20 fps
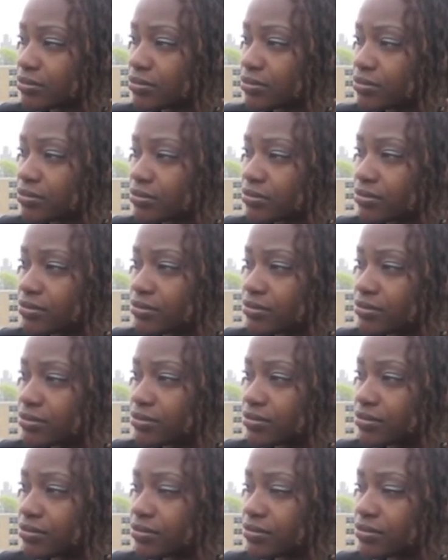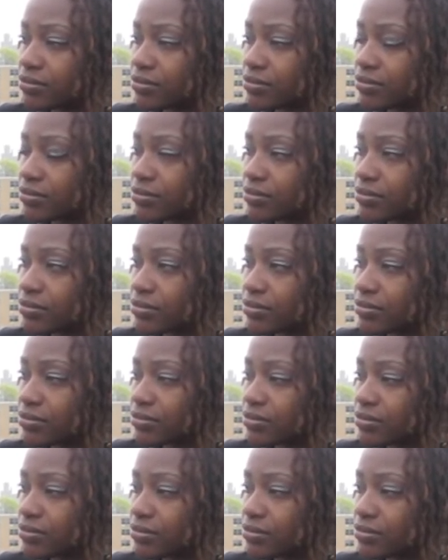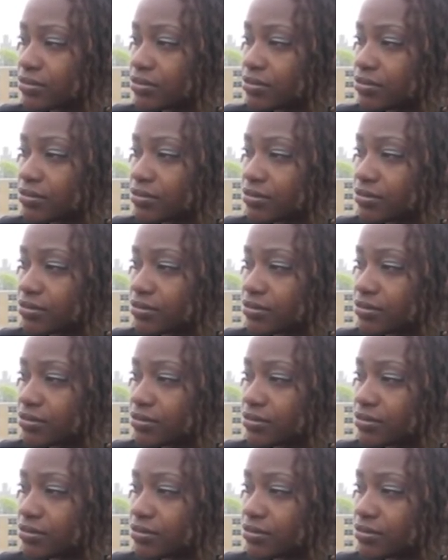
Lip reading: No words are spoken by the person on screen.